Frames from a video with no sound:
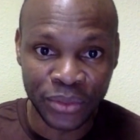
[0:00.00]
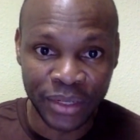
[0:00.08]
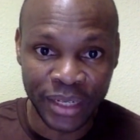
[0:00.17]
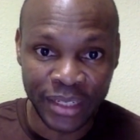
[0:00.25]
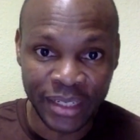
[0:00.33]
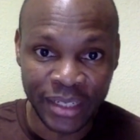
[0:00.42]

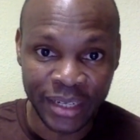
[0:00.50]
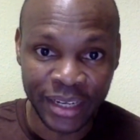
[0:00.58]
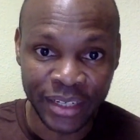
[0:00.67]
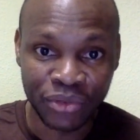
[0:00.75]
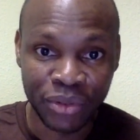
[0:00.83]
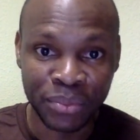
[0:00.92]

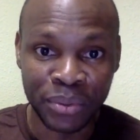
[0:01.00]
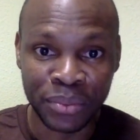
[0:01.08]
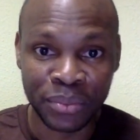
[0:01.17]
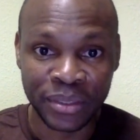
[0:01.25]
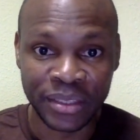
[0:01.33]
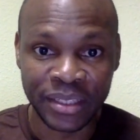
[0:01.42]
intellectual
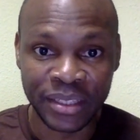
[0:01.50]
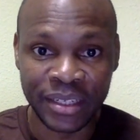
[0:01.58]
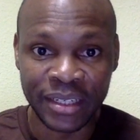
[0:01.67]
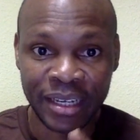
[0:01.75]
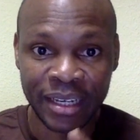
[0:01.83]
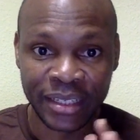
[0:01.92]
property
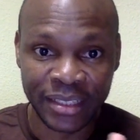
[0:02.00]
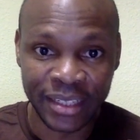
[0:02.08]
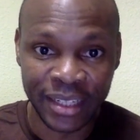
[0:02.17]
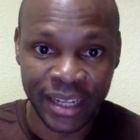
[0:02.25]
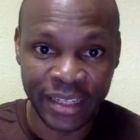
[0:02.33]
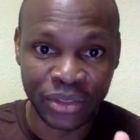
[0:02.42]
and is
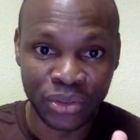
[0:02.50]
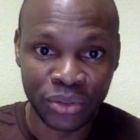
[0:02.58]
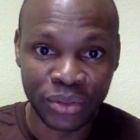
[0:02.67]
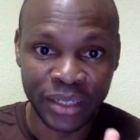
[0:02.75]
linked to